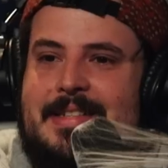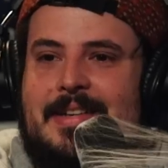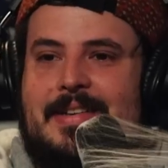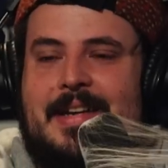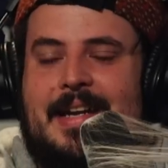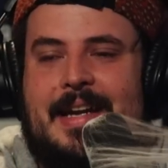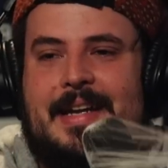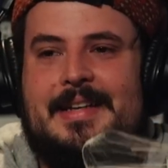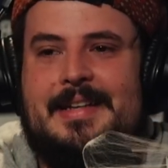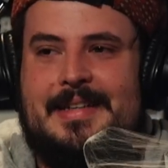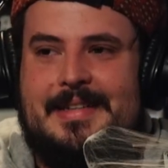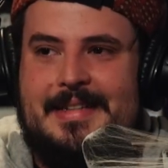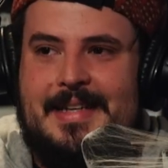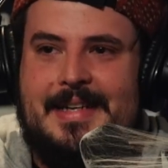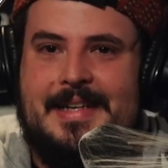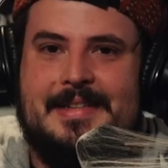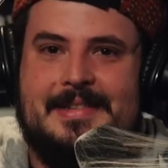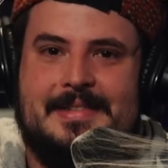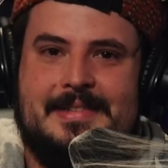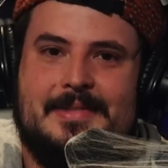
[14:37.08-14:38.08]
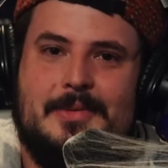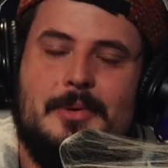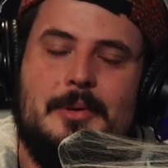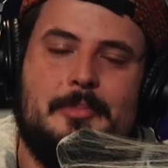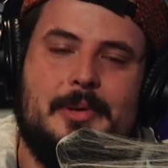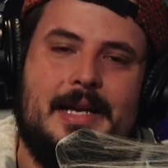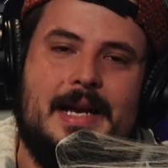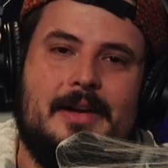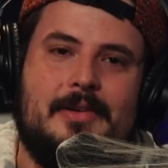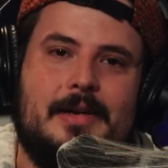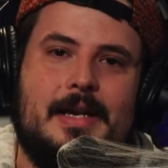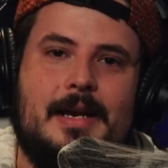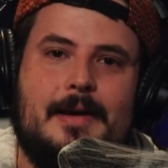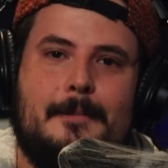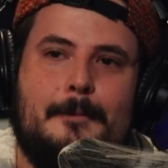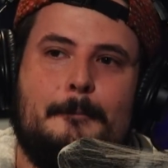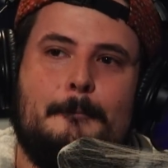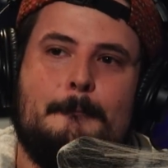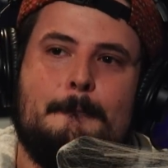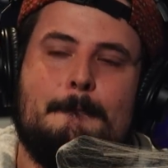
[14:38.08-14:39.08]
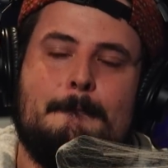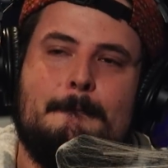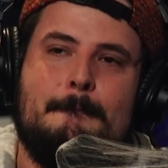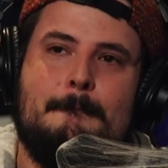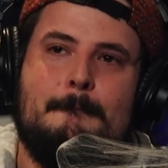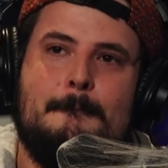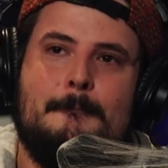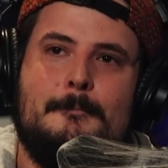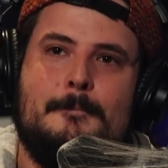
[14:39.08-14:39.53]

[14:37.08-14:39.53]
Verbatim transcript: Okay. Uh, oh, all right. Whip it out now. Oh yes.